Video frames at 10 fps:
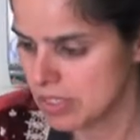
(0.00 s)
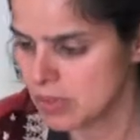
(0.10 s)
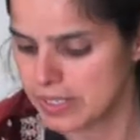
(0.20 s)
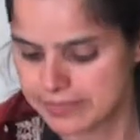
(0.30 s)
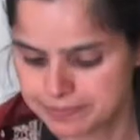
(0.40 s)

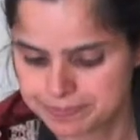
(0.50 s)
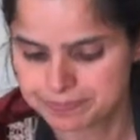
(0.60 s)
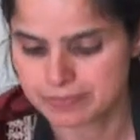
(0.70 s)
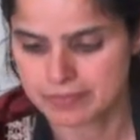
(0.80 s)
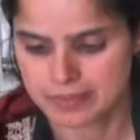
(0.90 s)
Okay,
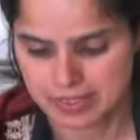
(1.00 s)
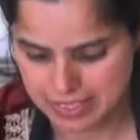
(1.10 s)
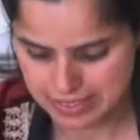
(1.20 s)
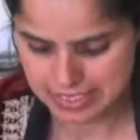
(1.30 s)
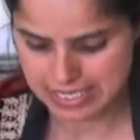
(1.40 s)

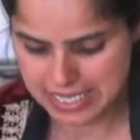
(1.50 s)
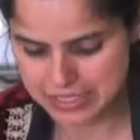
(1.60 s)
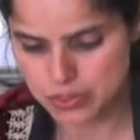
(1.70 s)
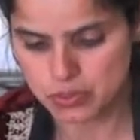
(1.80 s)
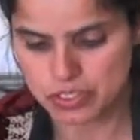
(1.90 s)
and then I
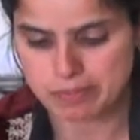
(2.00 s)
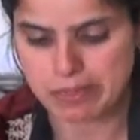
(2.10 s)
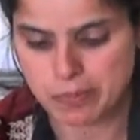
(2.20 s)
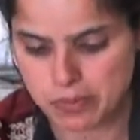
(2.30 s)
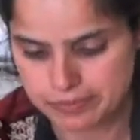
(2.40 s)
add those to
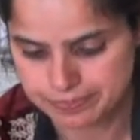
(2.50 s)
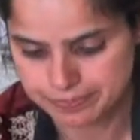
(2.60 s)
my bowl.